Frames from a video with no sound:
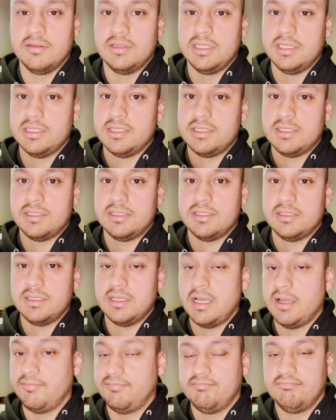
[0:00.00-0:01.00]

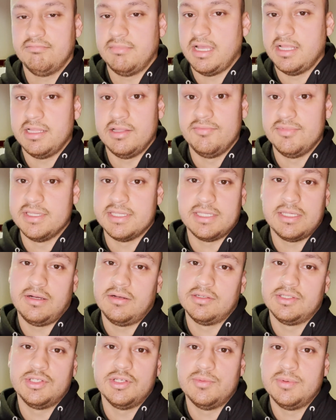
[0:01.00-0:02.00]
I love this
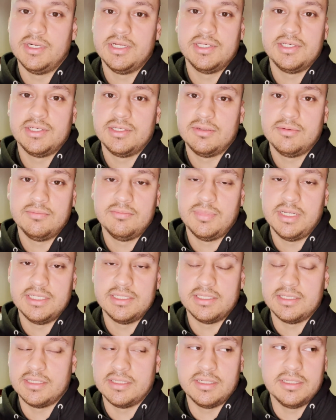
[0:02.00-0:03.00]
song so much,
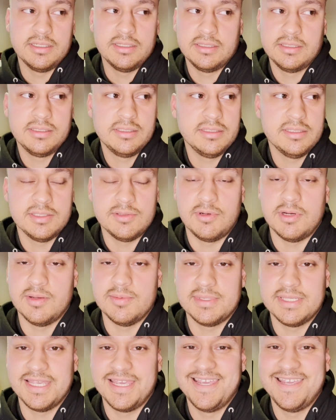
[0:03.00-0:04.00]
basically, is what
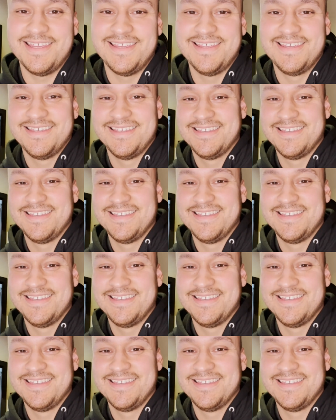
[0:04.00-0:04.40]
I'm saying.